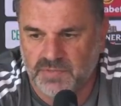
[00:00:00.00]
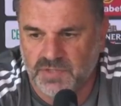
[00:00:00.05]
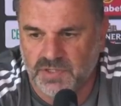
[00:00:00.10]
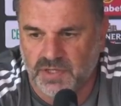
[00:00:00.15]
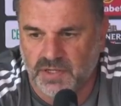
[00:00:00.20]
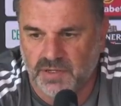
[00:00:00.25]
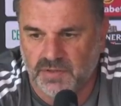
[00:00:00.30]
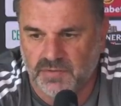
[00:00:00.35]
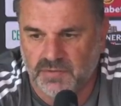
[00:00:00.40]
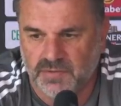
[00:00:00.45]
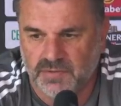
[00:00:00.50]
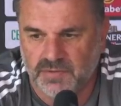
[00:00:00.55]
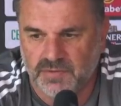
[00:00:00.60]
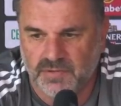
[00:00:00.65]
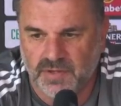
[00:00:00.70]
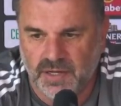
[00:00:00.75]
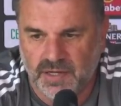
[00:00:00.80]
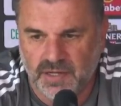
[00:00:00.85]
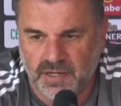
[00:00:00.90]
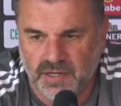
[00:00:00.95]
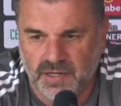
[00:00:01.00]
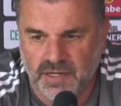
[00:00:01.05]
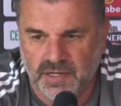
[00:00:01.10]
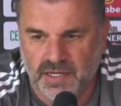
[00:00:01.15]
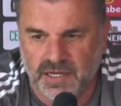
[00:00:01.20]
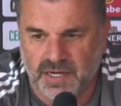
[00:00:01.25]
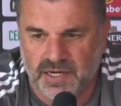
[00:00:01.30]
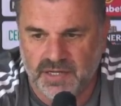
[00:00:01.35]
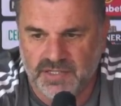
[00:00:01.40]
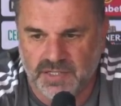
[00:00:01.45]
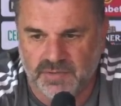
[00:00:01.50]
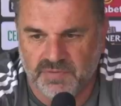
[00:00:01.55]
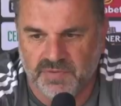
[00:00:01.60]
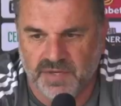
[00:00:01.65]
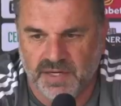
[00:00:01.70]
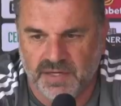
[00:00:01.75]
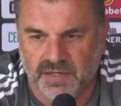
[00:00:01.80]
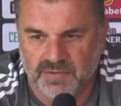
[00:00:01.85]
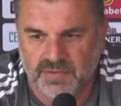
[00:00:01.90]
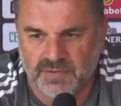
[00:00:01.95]
So, you know, some
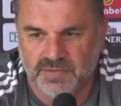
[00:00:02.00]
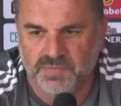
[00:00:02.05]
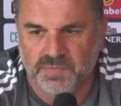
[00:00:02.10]
of our,